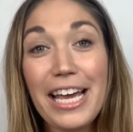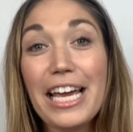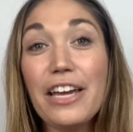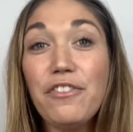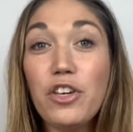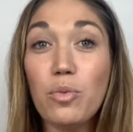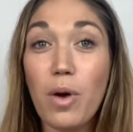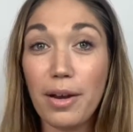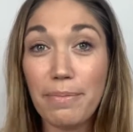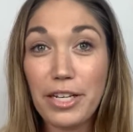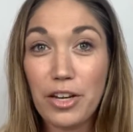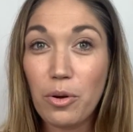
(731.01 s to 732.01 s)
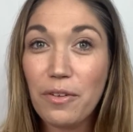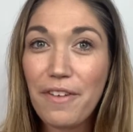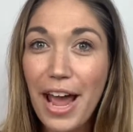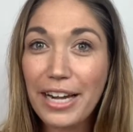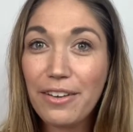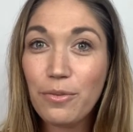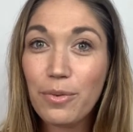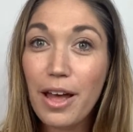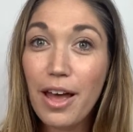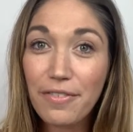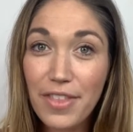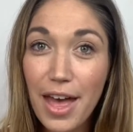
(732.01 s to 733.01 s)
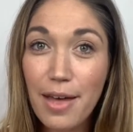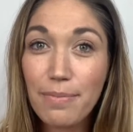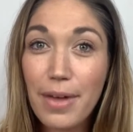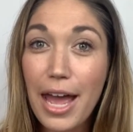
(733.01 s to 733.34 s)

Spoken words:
If you want to be notified of them,